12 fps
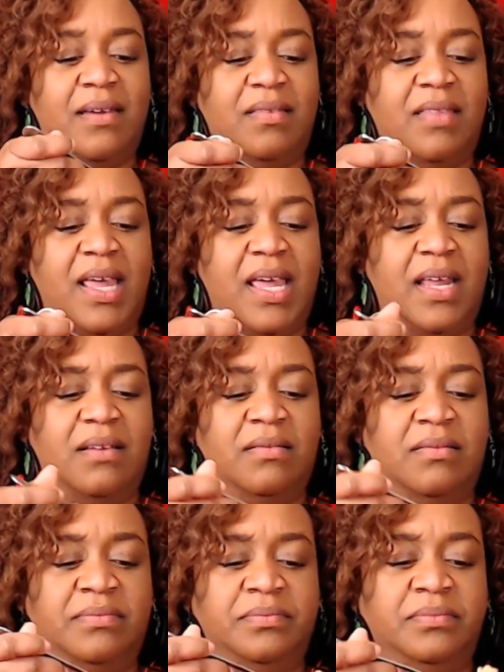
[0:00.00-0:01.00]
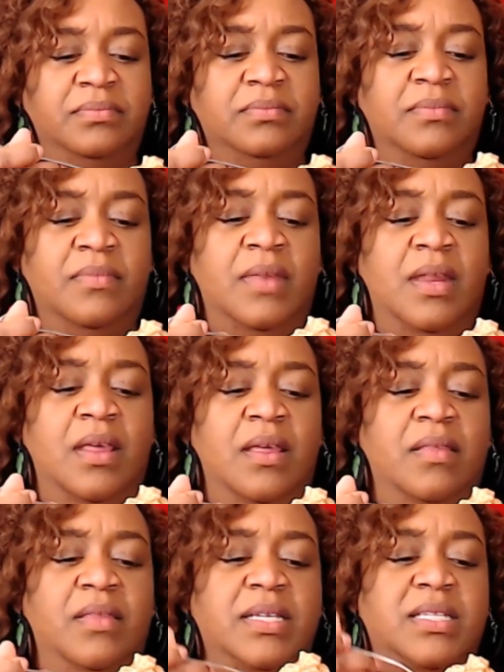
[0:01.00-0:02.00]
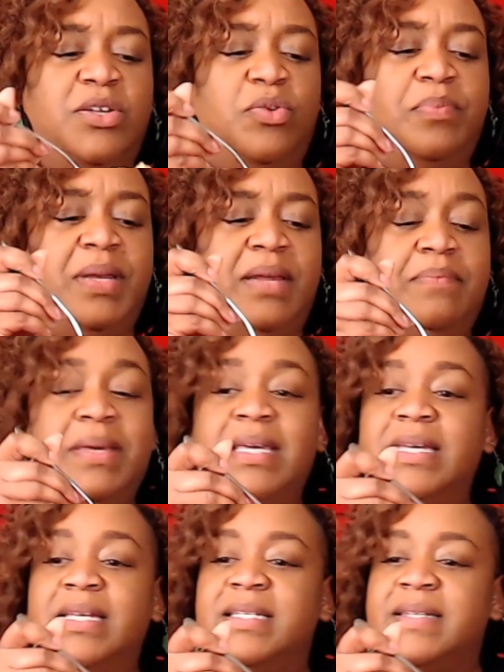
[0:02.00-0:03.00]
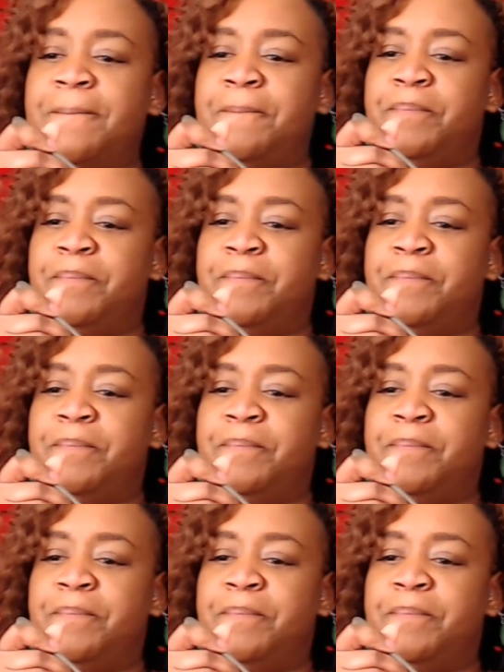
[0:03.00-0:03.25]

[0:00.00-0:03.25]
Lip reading: than these little bitty beads.